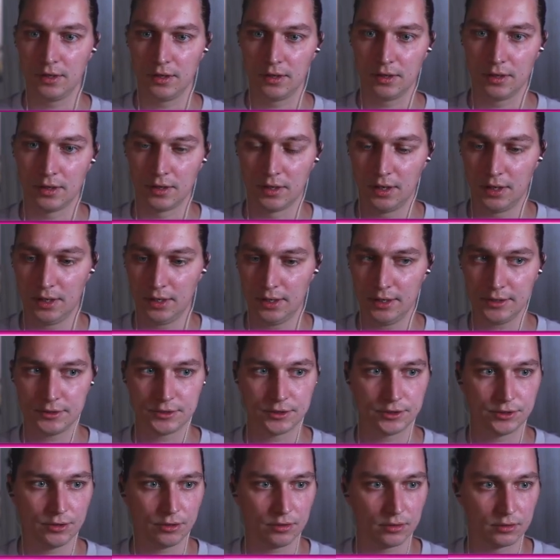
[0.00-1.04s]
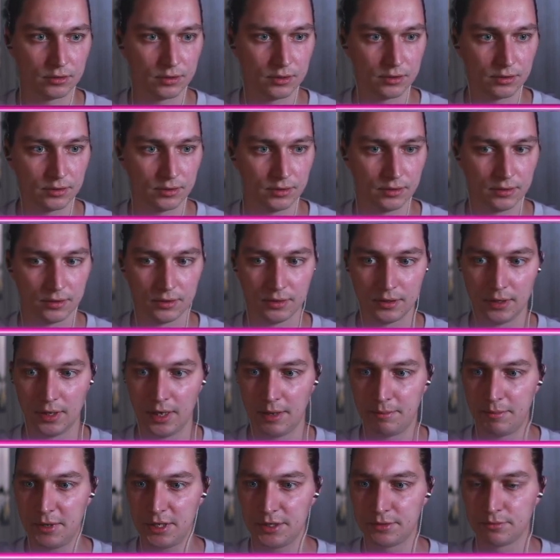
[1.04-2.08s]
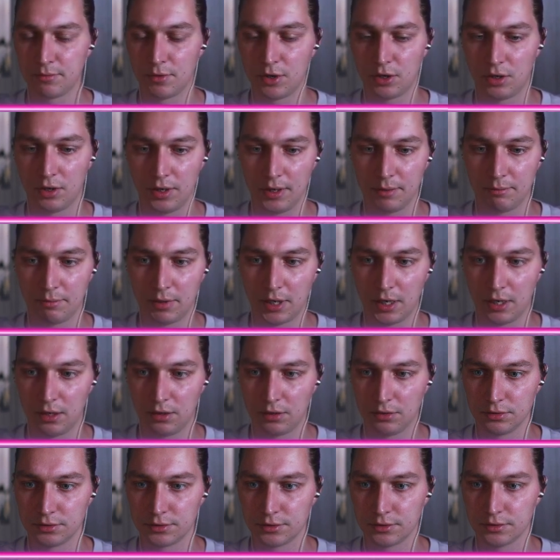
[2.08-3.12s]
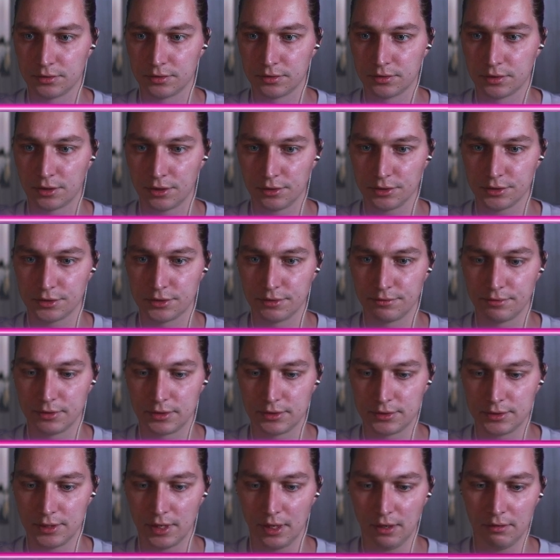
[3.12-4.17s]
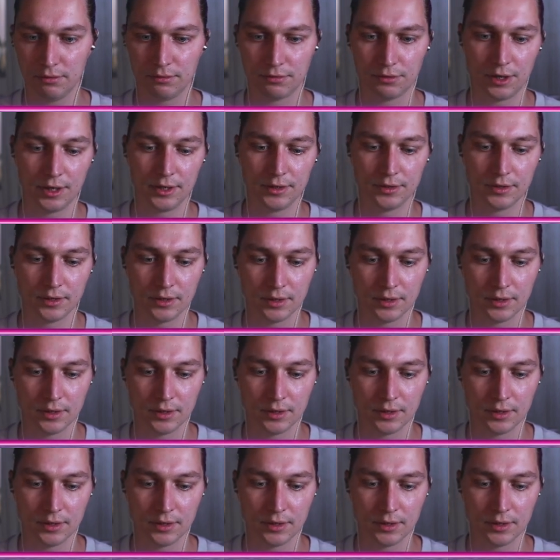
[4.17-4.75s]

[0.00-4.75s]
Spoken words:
Let's talk a bit more about Cursive itself, right?